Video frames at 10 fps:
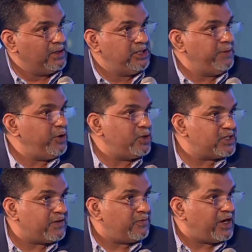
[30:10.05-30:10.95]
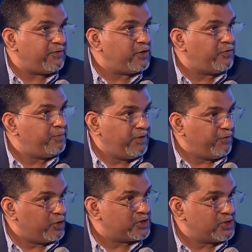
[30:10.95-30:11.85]
DPOs will have to be
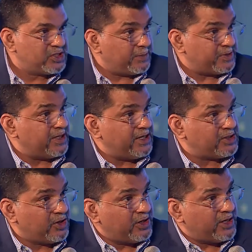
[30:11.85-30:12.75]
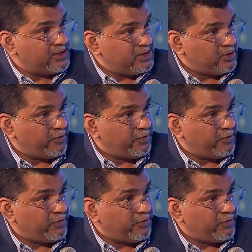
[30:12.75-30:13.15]
forced to subsidize content